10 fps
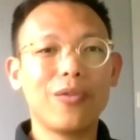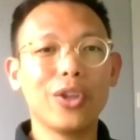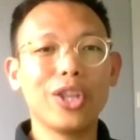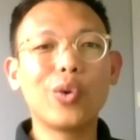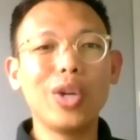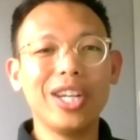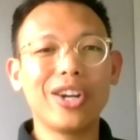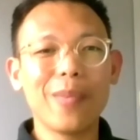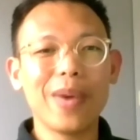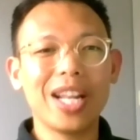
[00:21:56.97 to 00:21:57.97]
for the
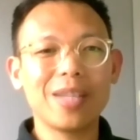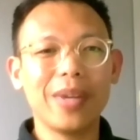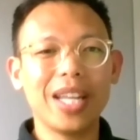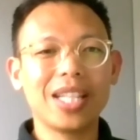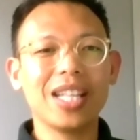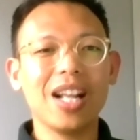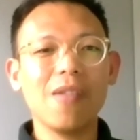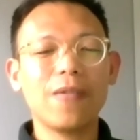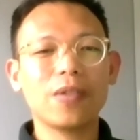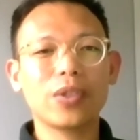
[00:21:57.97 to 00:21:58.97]
culinary management itself,